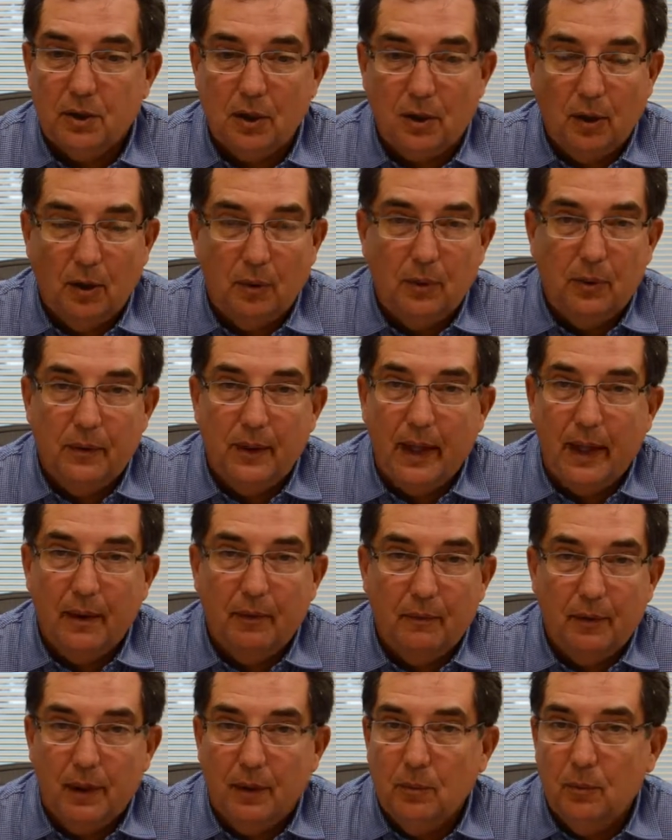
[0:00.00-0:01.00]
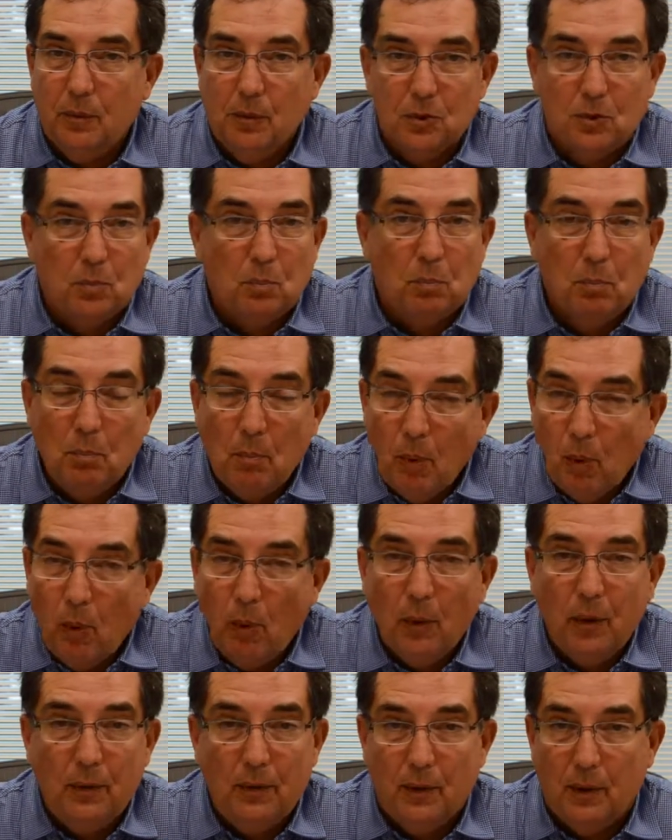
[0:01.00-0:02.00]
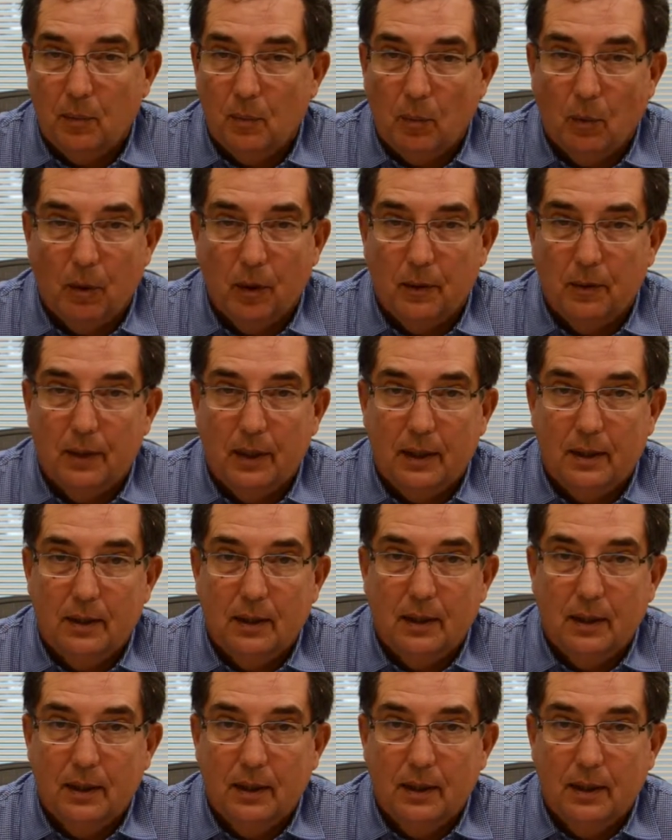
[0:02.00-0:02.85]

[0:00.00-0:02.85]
to go to that event was more than worth it.